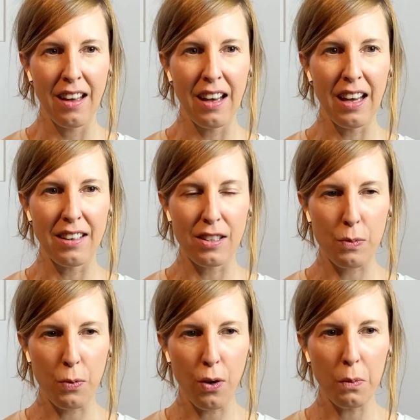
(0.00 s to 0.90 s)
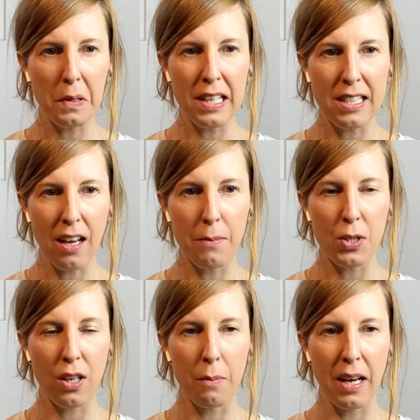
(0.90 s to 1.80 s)
And it's probably time
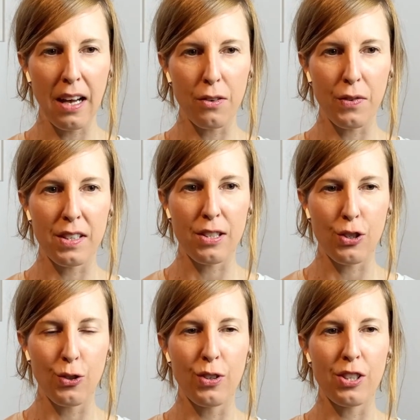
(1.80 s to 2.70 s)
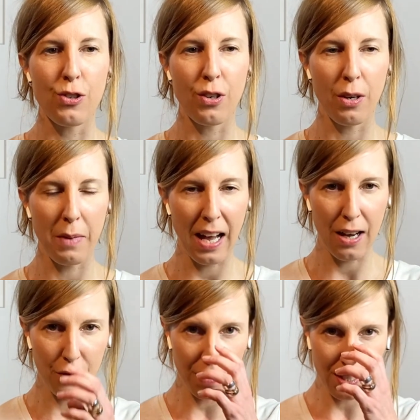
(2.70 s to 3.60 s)
to come out of this soon. And to come
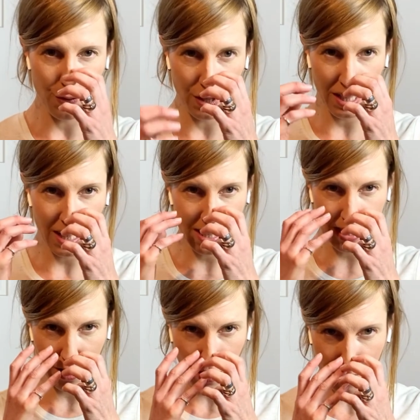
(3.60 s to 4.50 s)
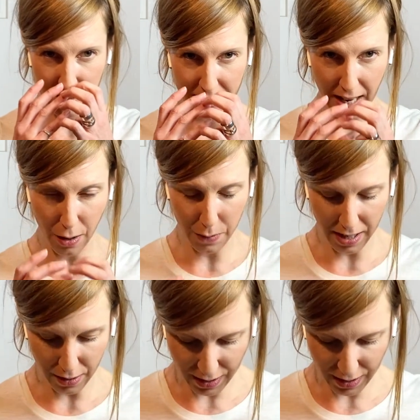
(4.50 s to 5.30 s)
out of this, release the arms down by your